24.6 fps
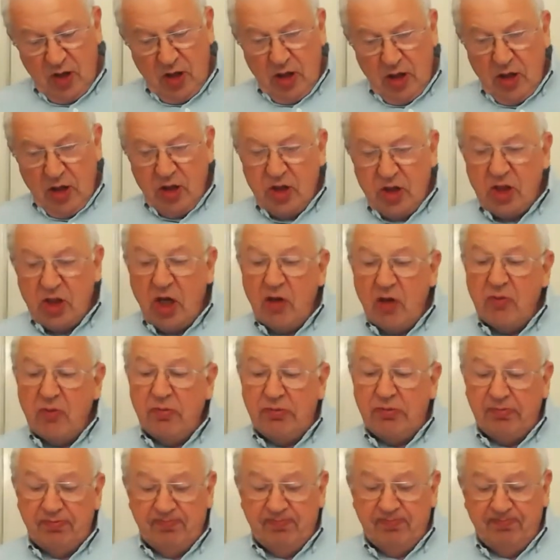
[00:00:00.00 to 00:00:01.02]
So
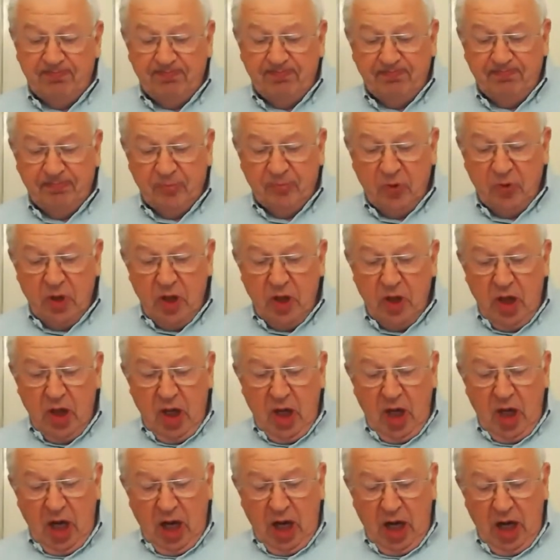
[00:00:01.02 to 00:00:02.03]

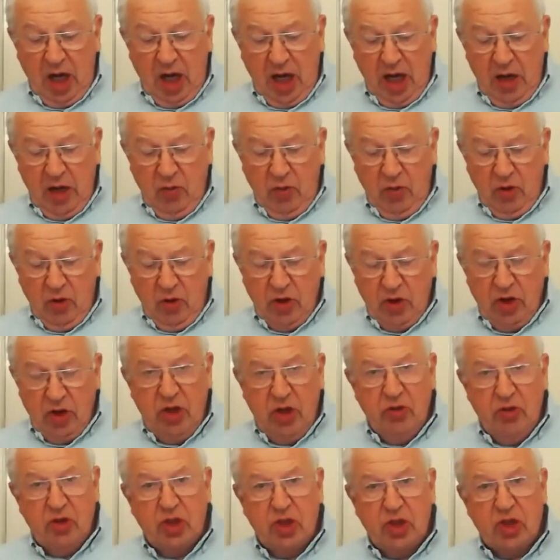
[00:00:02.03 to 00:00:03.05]
I want
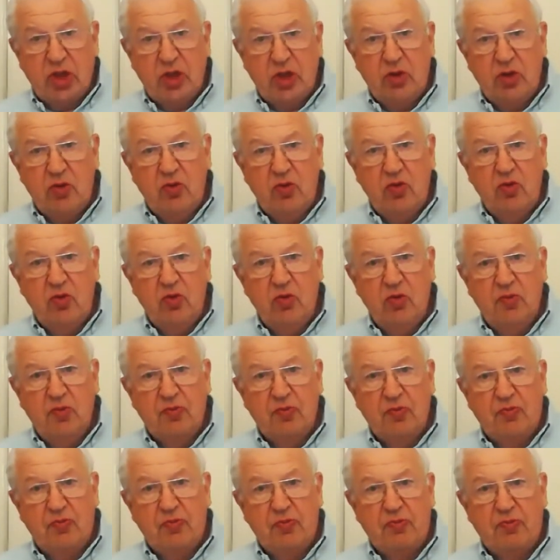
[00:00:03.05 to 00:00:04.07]
you to
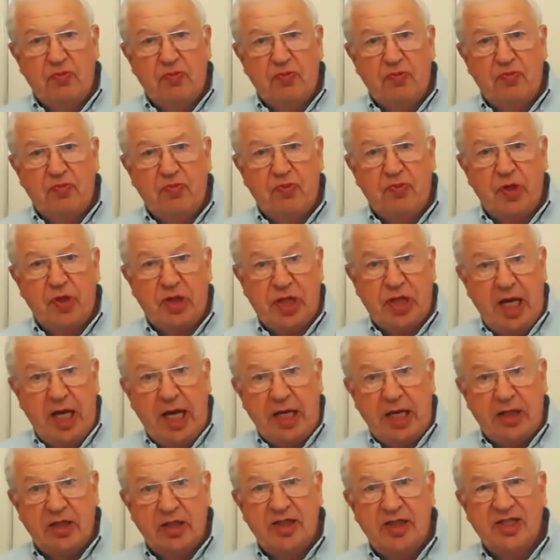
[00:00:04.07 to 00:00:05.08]

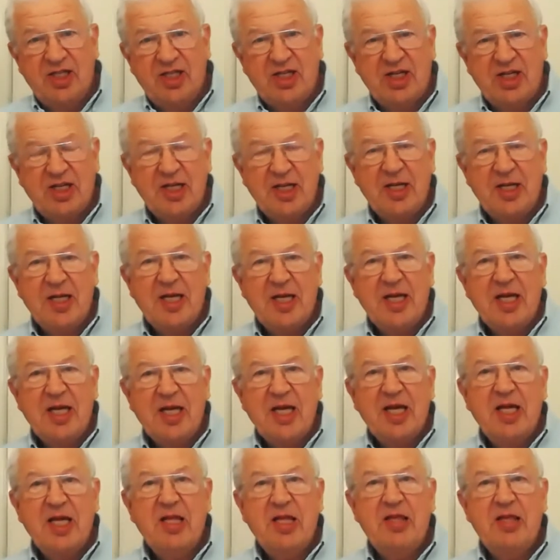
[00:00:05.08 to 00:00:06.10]
pretend
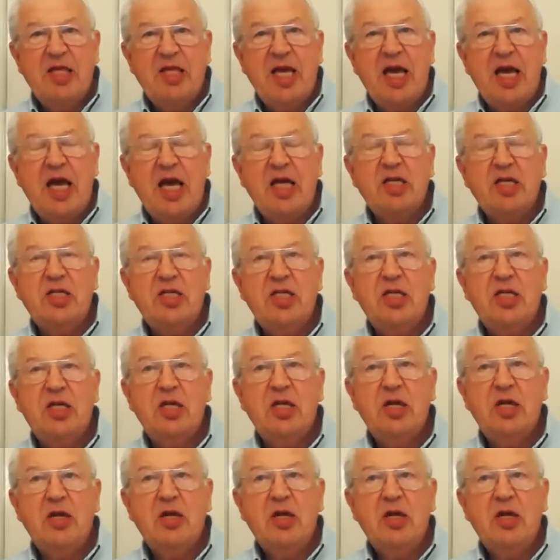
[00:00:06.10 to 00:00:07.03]
that